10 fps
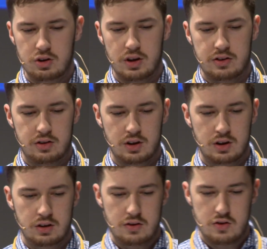
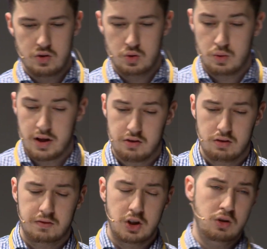gesture to enter
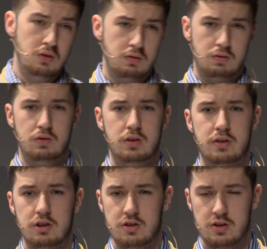a view,
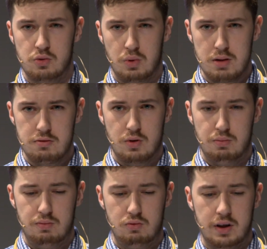such as a swipe
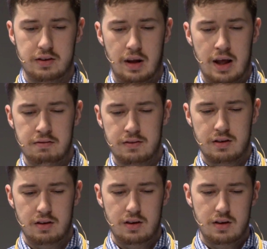from right to left,
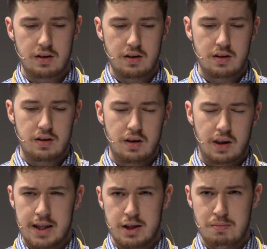
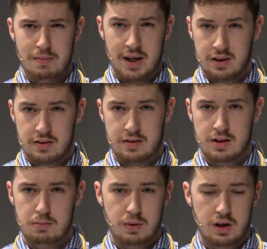let them exit
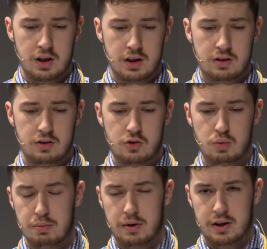it by
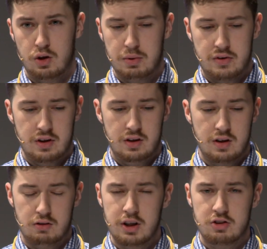swiping the opposite
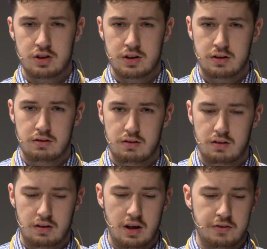direction,
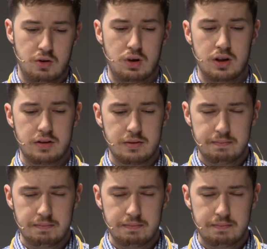left to right.